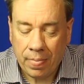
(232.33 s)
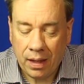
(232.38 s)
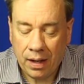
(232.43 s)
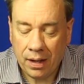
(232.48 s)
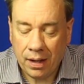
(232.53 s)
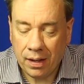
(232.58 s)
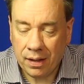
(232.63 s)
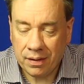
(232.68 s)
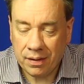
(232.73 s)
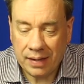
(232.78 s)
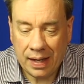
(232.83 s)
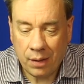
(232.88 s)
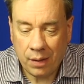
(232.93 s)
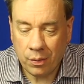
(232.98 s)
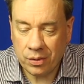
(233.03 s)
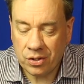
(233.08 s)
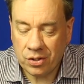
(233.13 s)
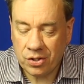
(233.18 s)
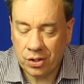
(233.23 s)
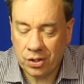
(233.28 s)
That
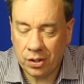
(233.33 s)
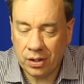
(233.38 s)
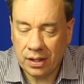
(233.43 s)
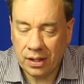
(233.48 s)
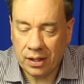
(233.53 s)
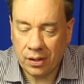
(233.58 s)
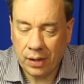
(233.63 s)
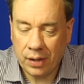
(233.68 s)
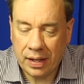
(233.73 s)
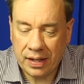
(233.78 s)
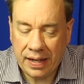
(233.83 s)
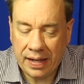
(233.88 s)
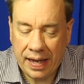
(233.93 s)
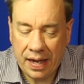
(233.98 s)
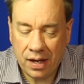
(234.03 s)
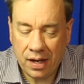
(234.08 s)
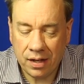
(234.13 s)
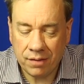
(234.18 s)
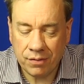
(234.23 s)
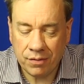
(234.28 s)
one's certainly a great
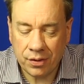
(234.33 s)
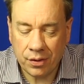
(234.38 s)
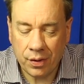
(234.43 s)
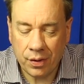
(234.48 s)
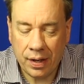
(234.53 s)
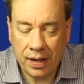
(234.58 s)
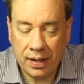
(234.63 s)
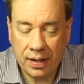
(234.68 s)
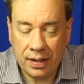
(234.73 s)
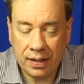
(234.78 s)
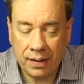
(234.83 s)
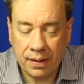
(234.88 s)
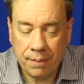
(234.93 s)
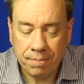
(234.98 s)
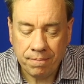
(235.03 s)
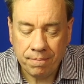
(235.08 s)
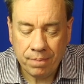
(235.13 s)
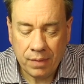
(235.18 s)
candidate for grading.